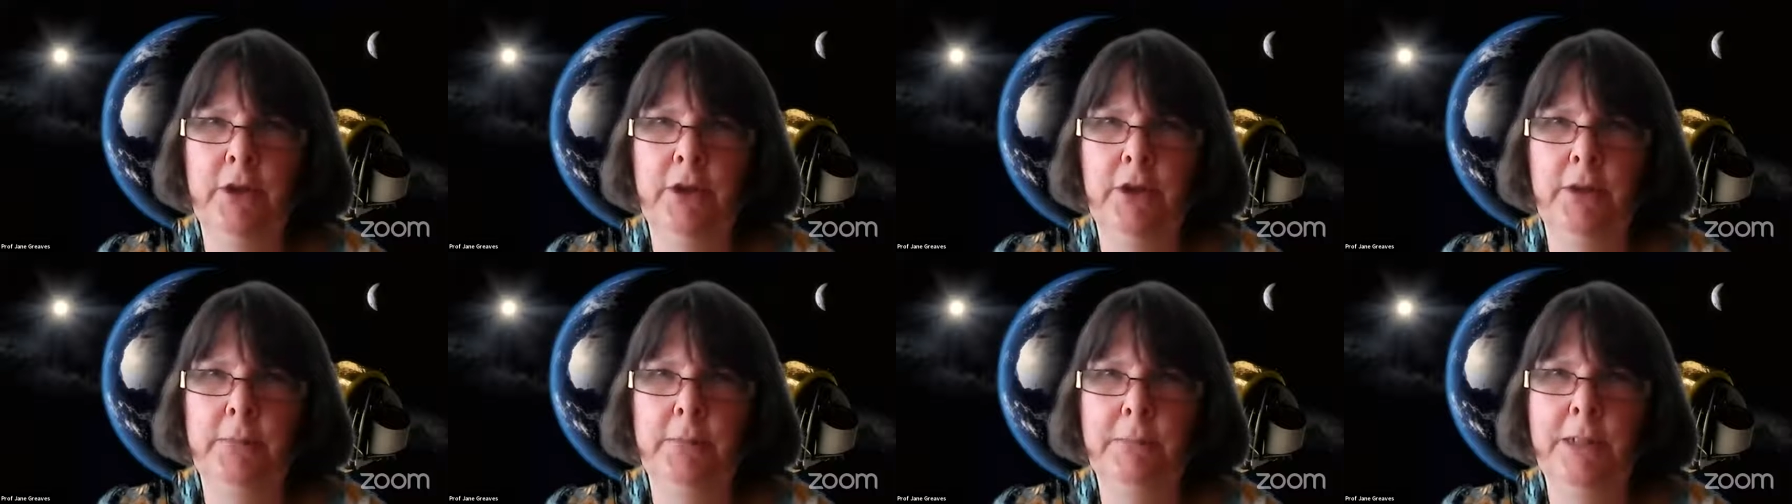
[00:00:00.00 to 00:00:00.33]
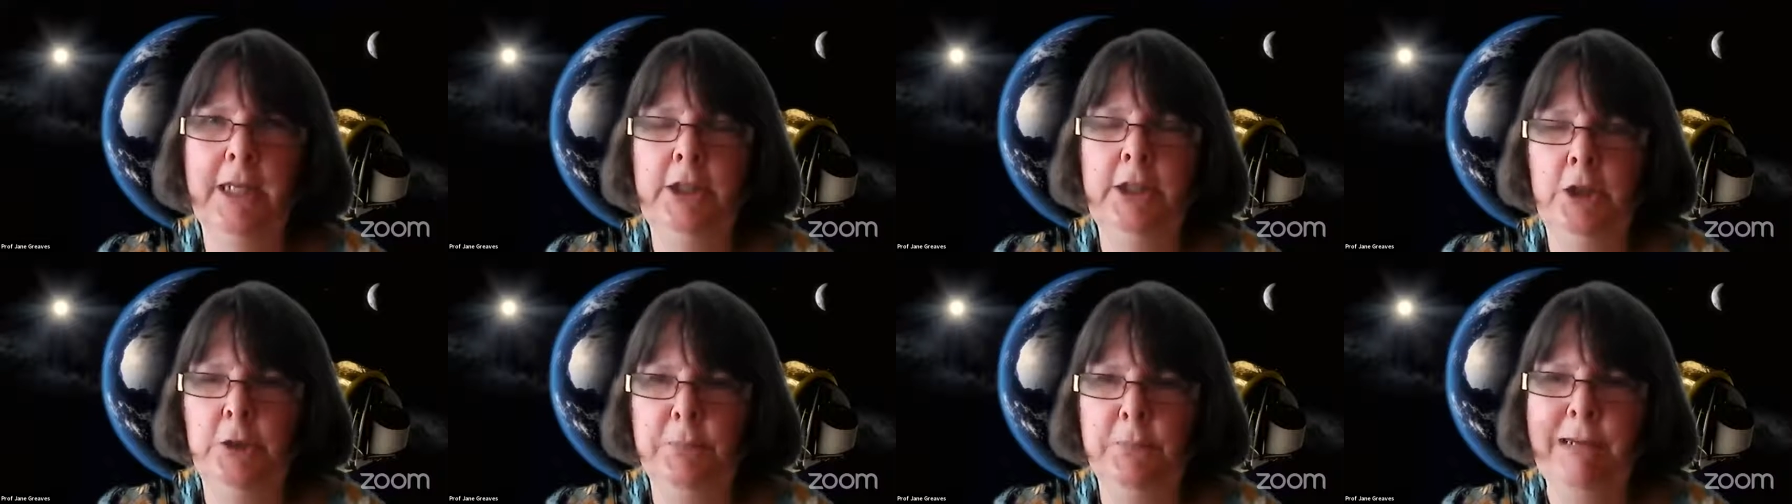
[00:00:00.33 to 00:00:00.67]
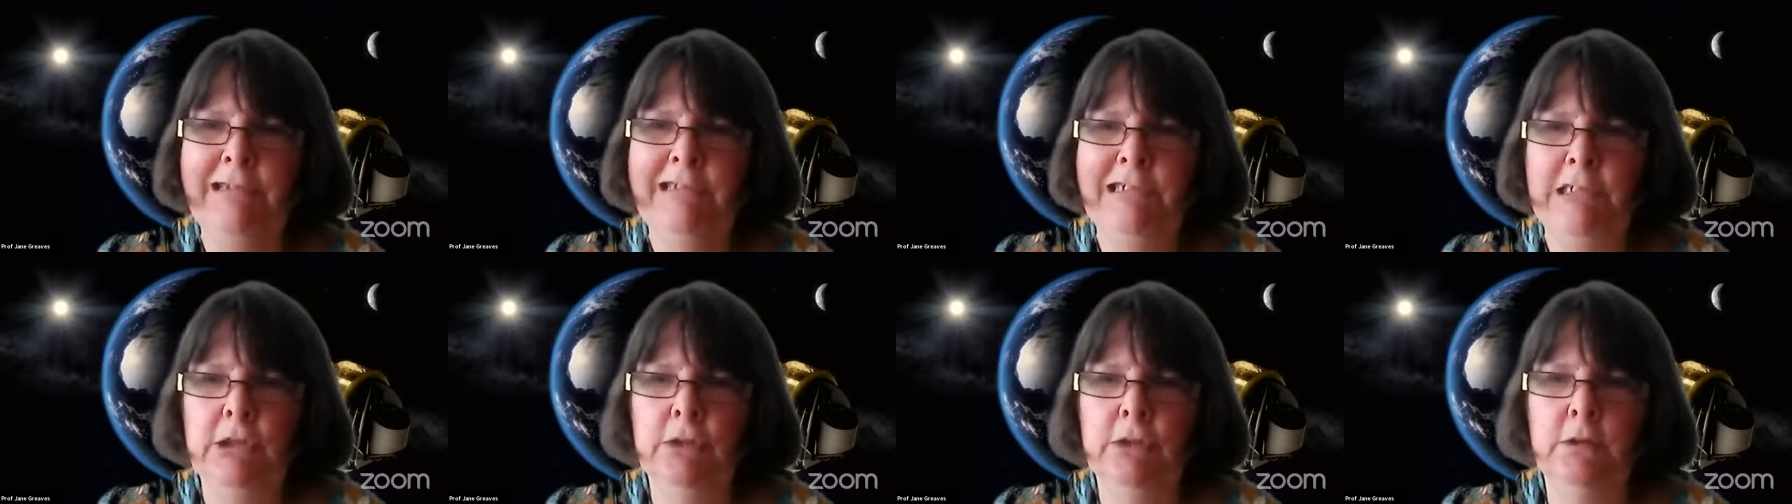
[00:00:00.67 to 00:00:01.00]
like
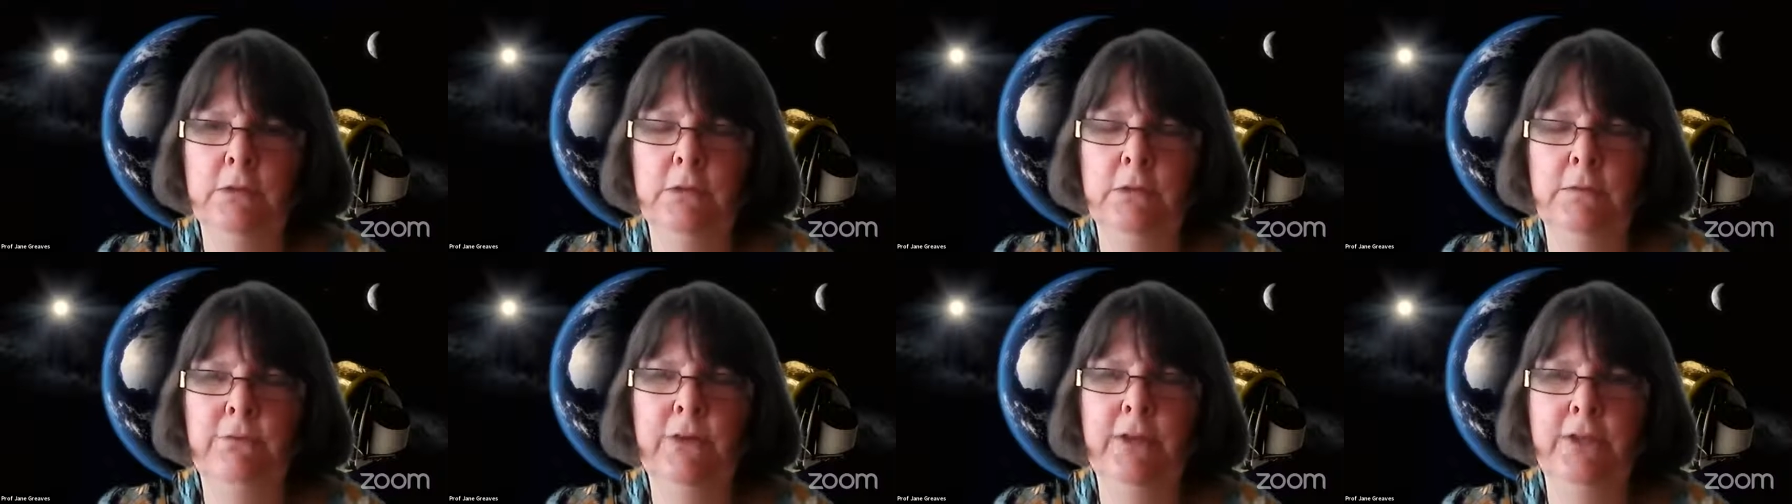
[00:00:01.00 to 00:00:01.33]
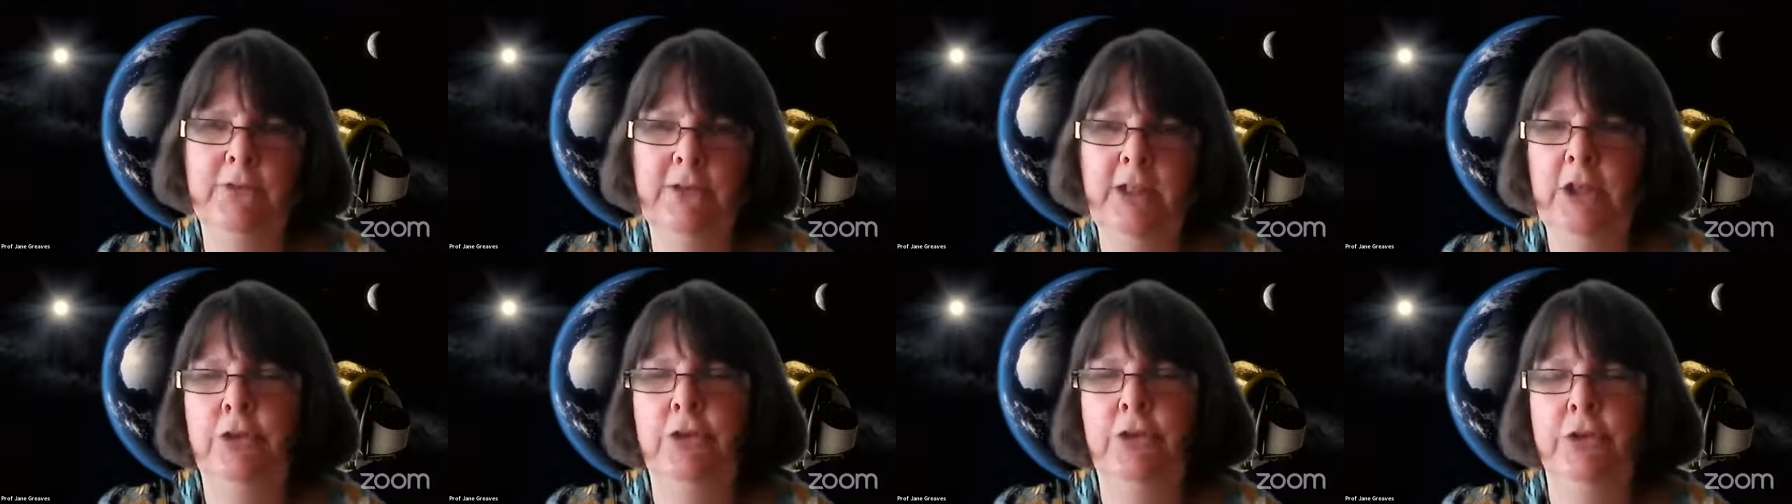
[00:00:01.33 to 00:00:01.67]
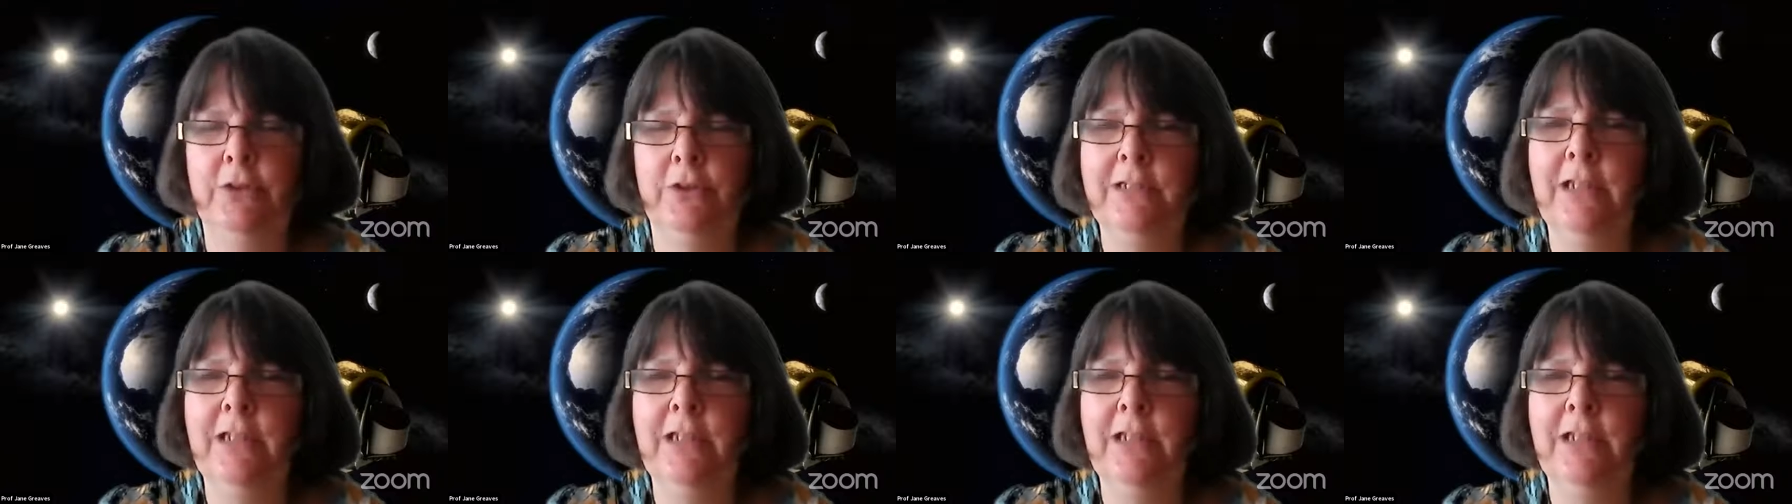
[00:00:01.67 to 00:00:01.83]
numerical foundation,